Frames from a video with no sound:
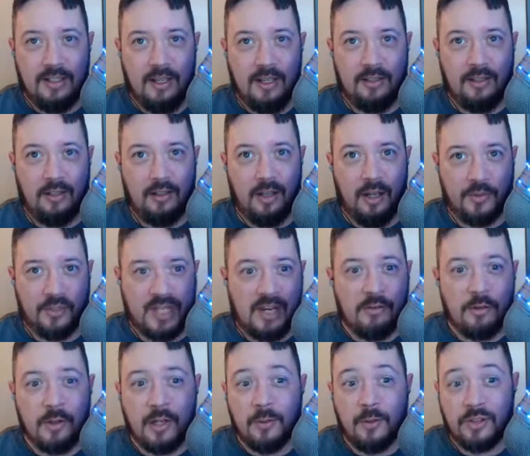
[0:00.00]
And almost
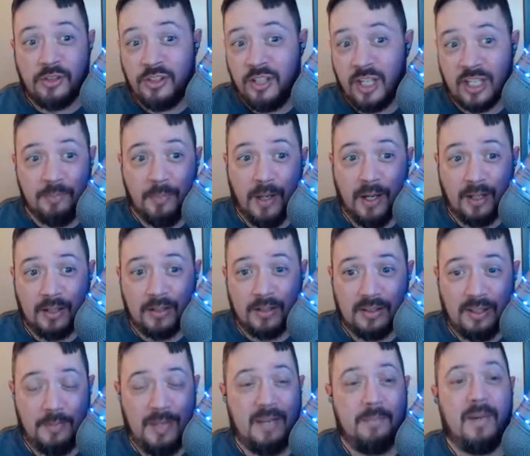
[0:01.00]
everybody was $6.
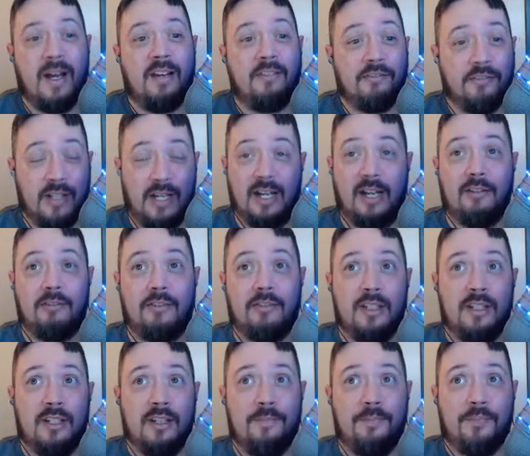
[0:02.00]
I made mine 5,
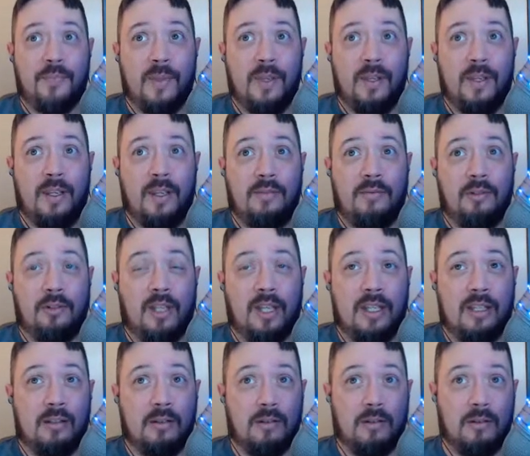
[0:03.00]
and
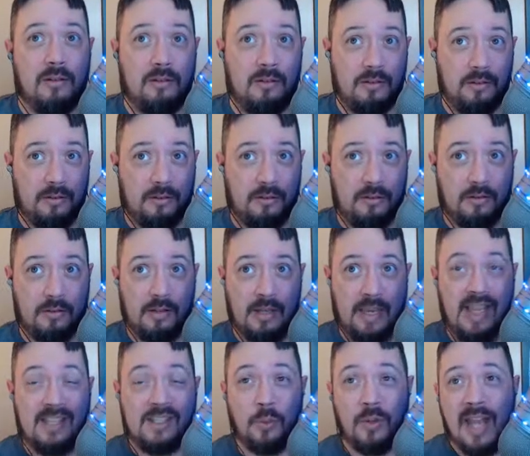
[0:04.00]
like I
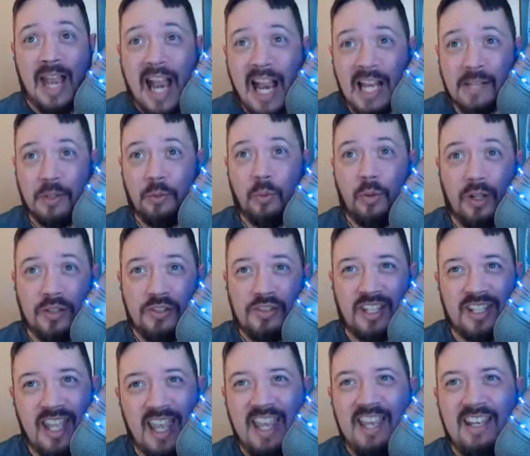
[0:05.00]
had someone ask me once,
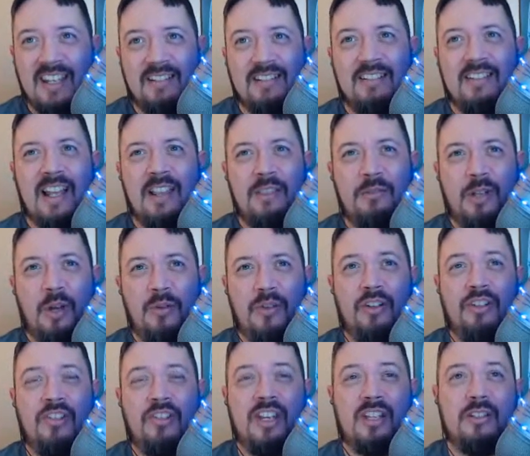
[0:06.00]
like, "Hey, down the road
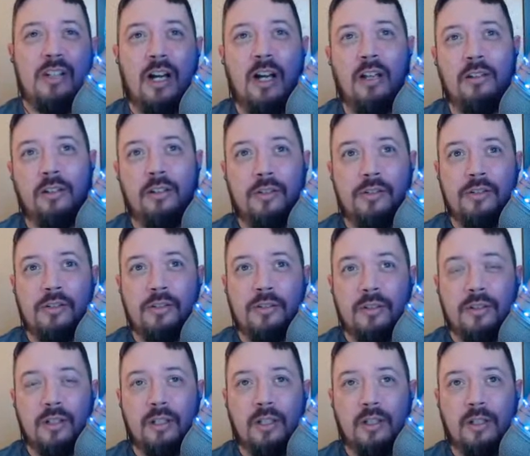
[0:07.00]
there's $6.
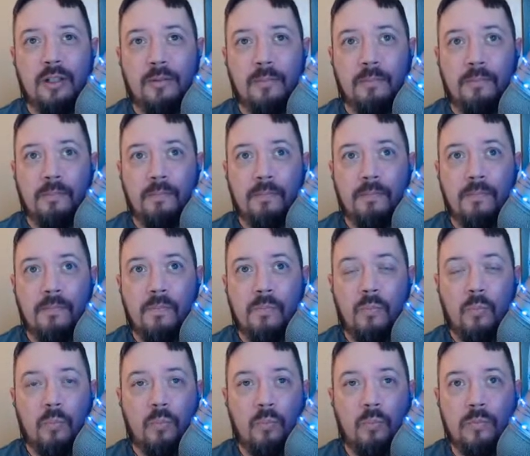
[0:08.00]

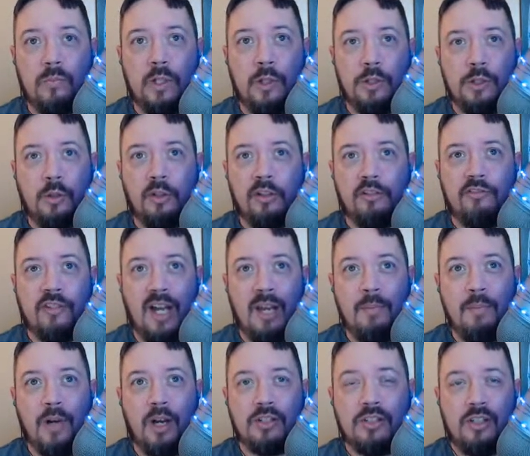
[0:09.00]
You're only
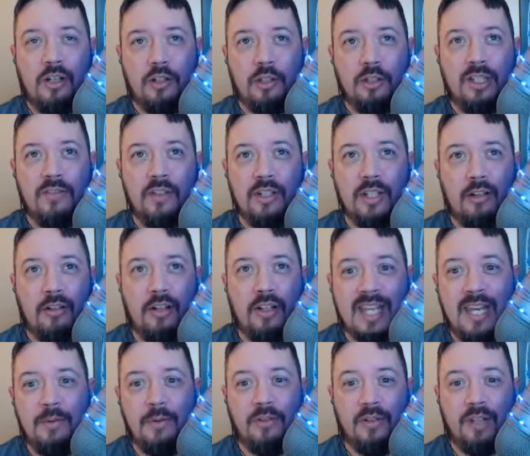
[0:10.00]
$5. Are you leaving $1 on the
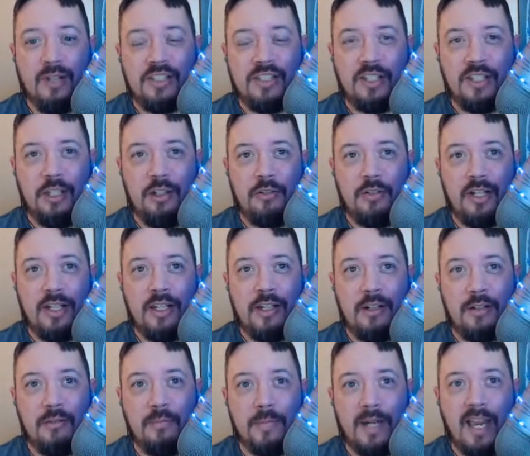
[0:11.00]
table?" I was like, "You're right
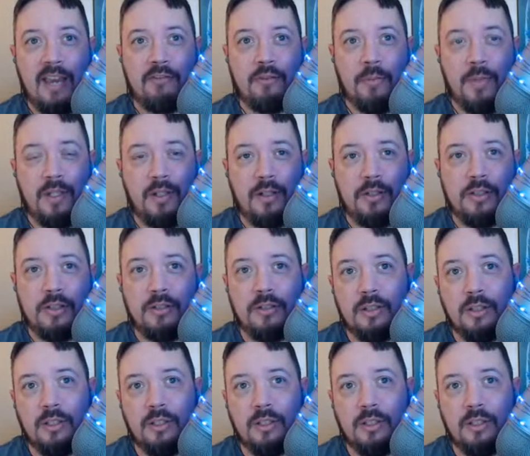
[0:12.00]
here buying from me, aren't you?"